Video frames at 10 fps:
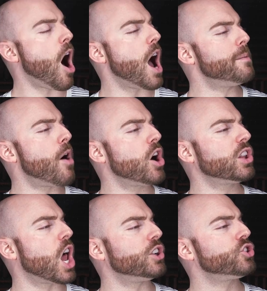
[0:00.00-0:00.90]
I'm
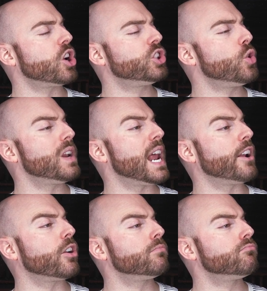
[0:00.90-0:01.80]
on lunch, I'll do it
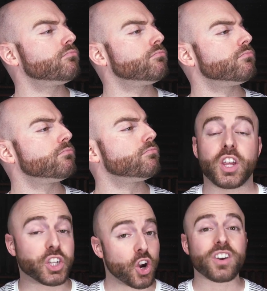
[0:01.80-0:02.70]
later.
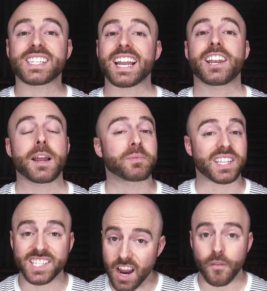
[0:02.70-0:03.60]
The Turks ended up
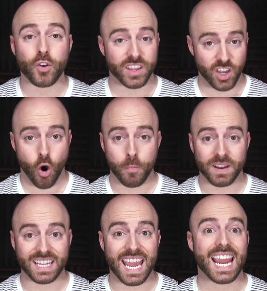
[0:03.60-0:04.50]
discovering the
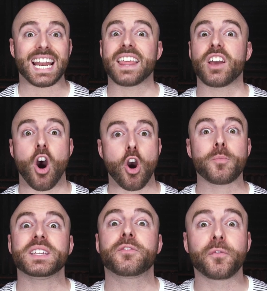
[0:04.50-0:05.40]
opened gate and the
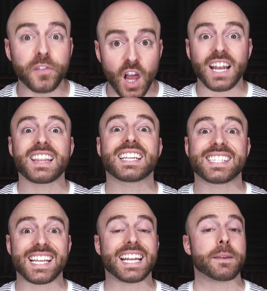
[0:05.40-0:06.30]
armies flooded the
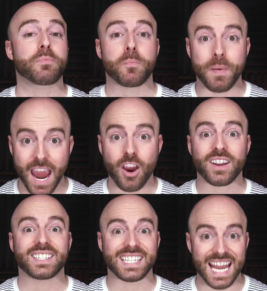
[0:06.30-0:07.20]
city
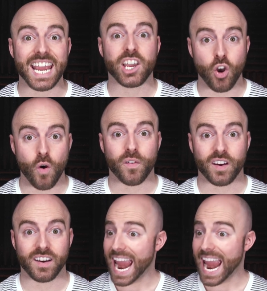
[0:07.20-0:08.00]
preparing to take it over.